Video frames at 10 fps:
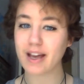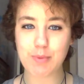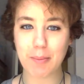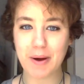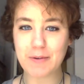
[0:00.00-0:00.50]

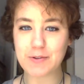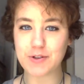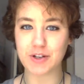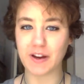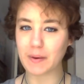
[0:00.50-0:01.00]
So remember how in
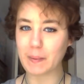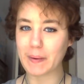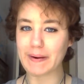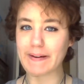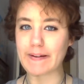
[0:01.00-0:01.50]

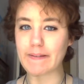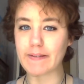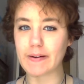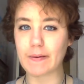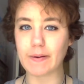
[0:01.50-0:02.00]
January I
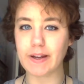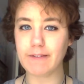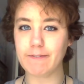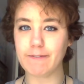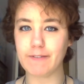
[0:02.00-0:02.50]
read
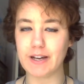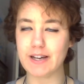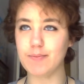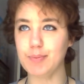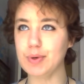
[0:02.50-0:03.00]
25